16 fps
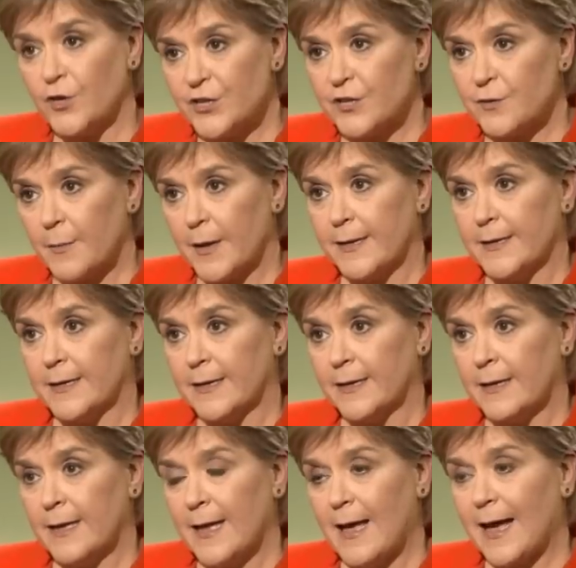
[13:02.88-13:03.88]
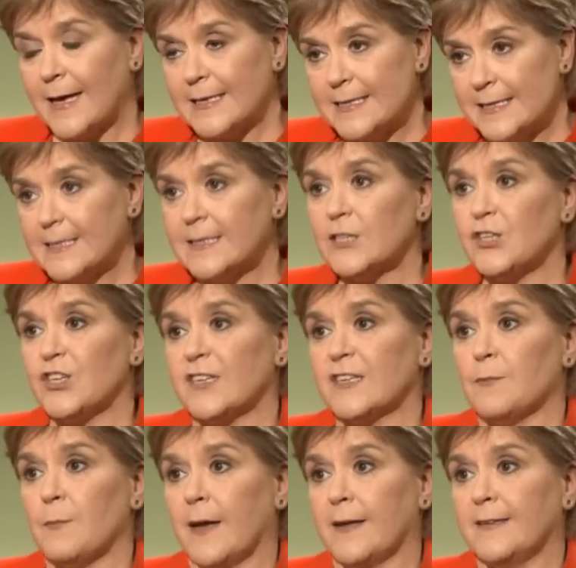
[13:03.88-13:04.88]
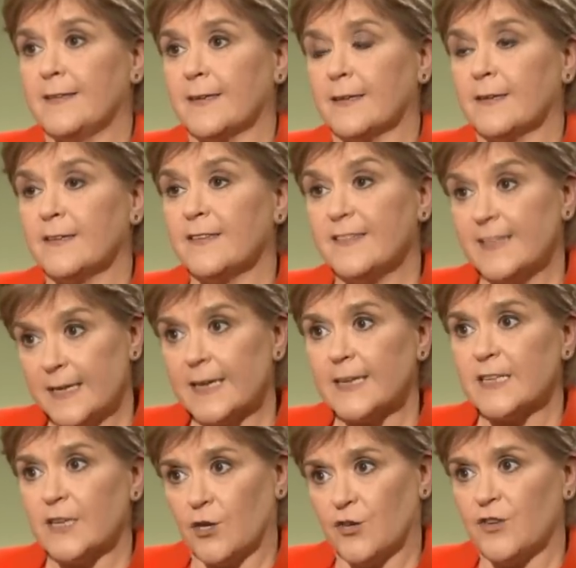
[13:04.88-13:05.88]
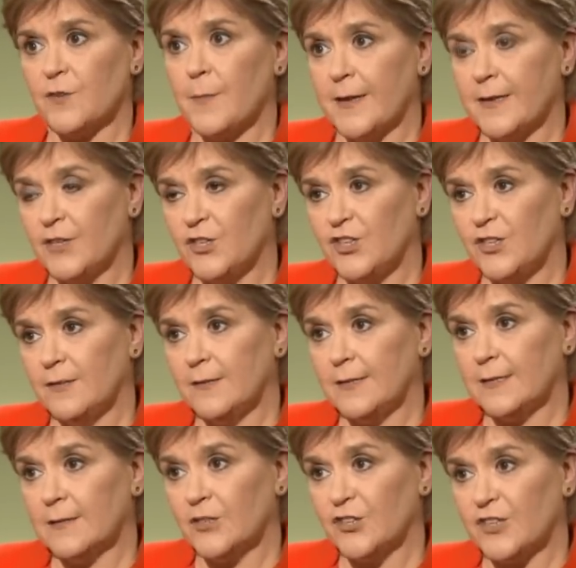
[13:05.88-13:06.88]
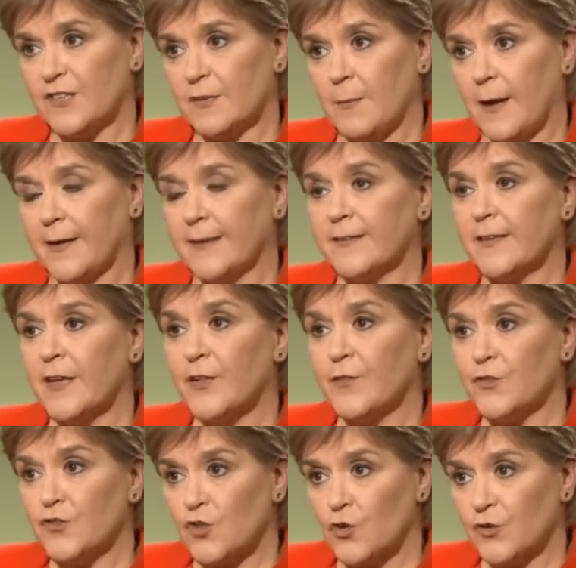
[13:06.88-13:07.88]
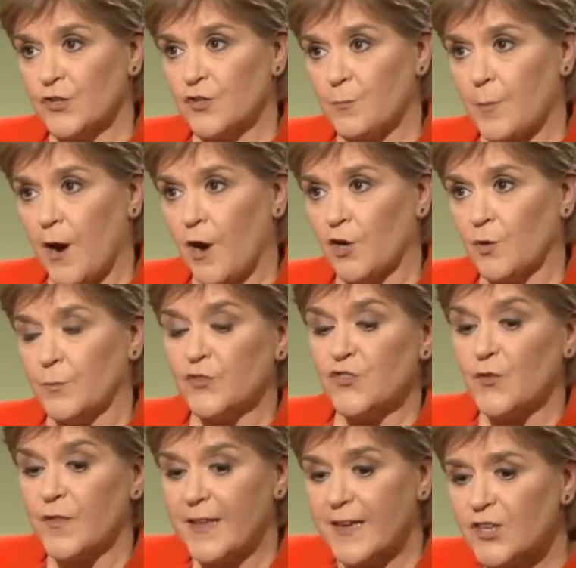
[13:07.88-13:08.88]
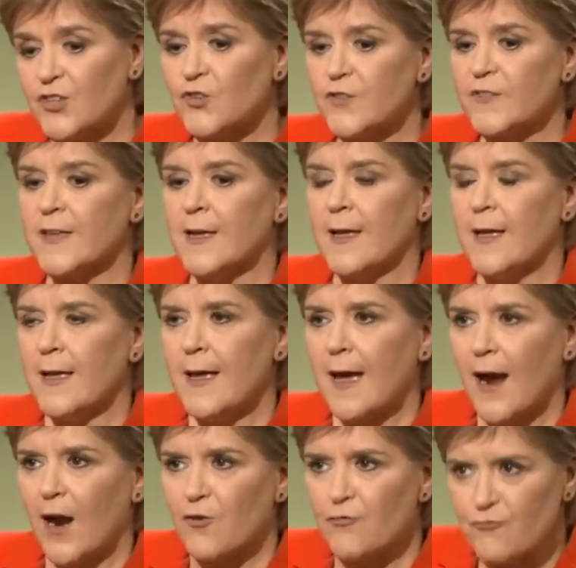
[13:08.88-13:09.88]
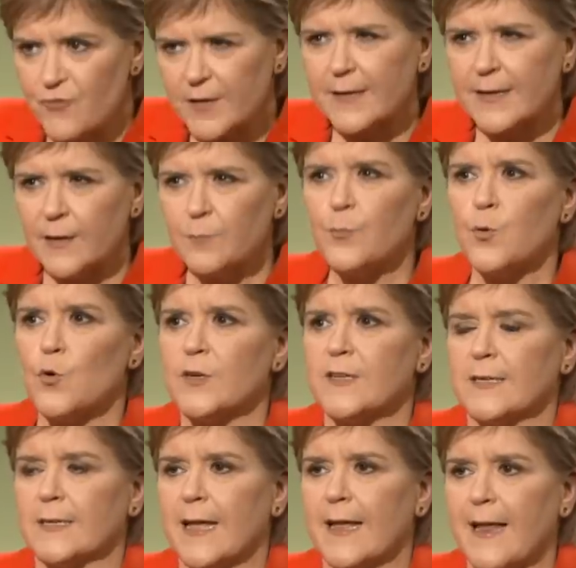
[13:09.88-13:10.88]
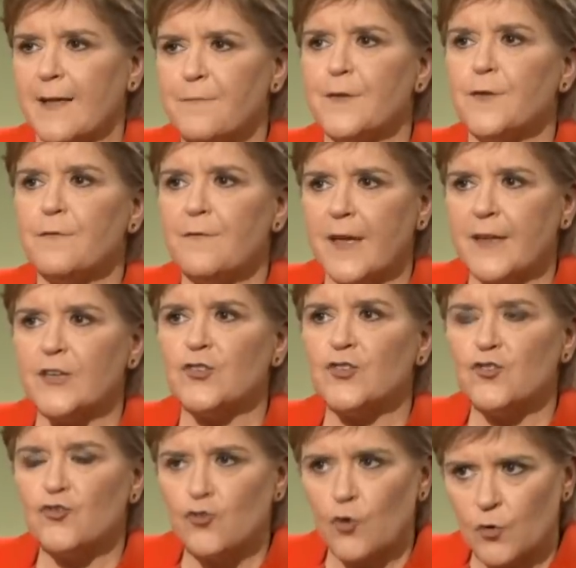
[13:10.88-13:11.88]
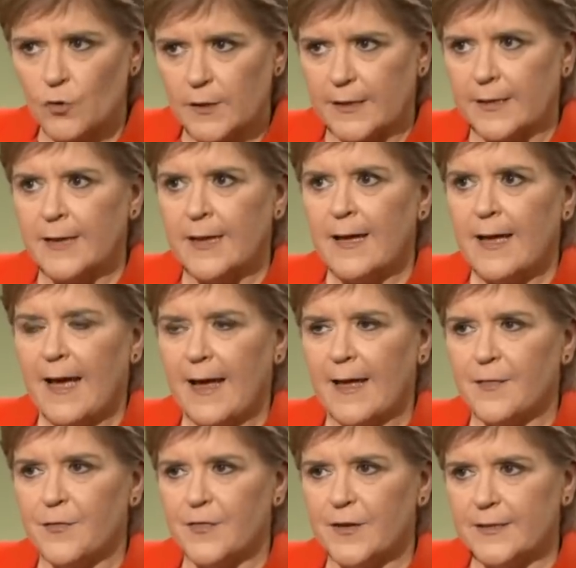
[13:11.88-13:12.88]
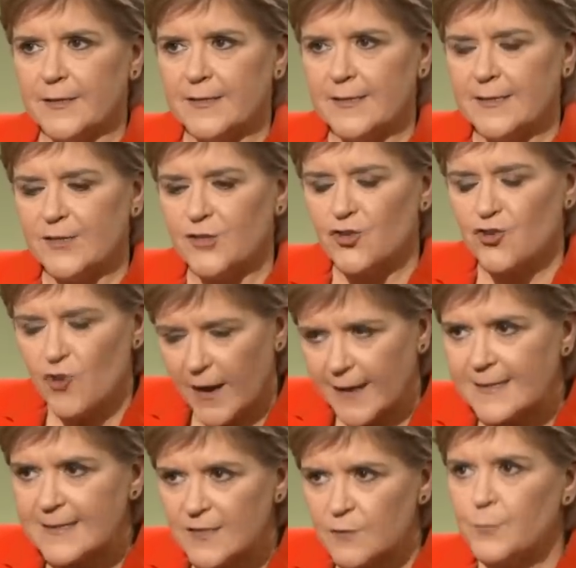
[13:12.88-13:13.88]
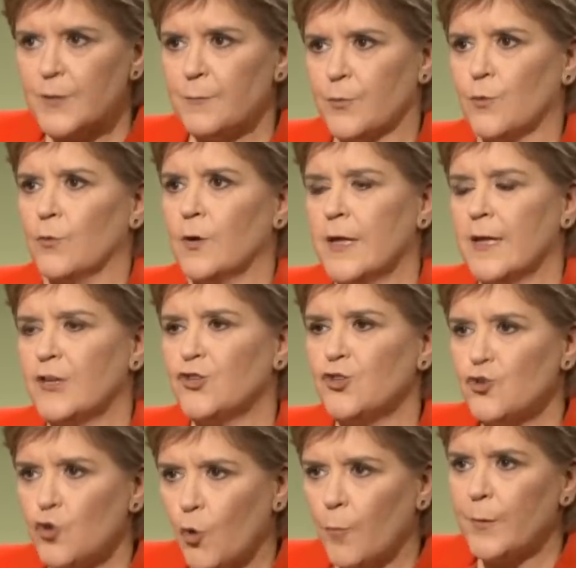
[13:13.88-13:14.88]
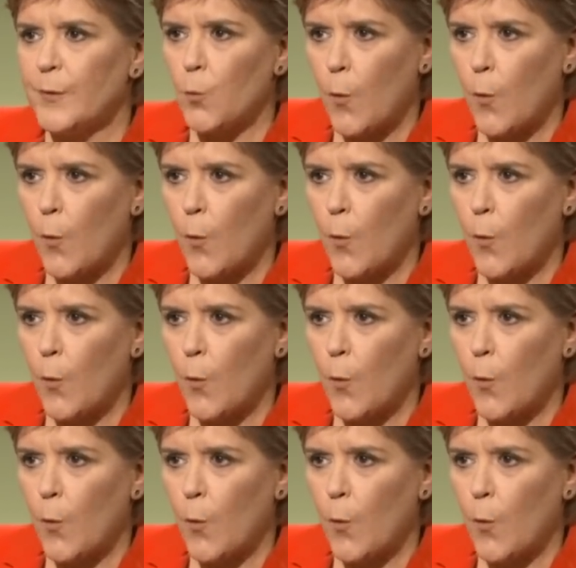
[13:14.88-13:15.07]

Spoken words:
undermining and delegitimising, seeking to undermine and delegitimise the Scottish Parliament. So the issues are really important, and I feel very strongly that trans people should not be